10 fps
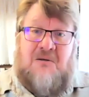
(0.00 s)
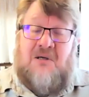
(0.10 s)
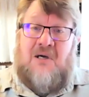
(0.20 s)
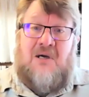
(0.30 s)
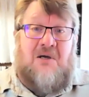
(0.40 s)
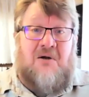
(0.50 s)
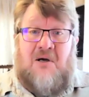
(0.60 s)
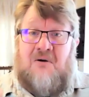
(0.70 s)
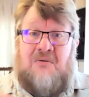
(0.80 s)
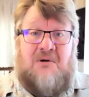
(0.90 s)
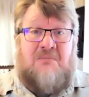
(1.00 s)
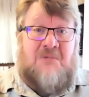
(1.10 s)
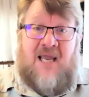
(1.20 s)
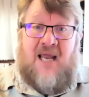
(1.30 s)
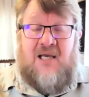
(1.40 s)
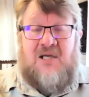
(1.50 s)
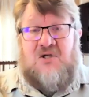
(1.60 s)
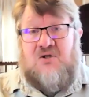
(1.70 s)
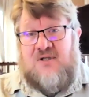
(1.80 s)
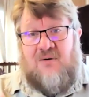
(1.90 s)
uh, you know, getting
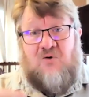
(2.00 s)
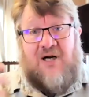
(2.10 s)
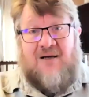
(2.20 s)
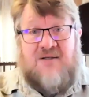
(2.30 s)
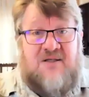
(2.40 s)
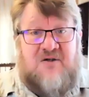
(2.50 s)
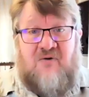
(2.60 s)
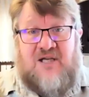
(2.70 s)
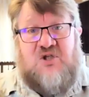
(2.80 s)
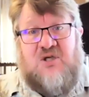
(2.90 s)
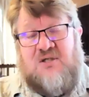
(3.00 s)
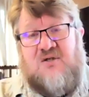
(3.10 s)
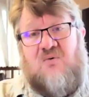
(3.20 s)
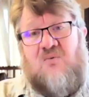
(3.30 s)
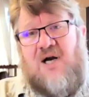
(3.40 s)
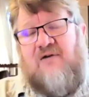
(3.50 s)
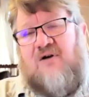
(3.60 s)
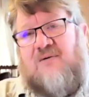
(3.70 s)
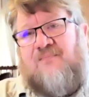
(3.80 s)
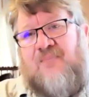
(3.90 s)
into someone else's riches or whatever.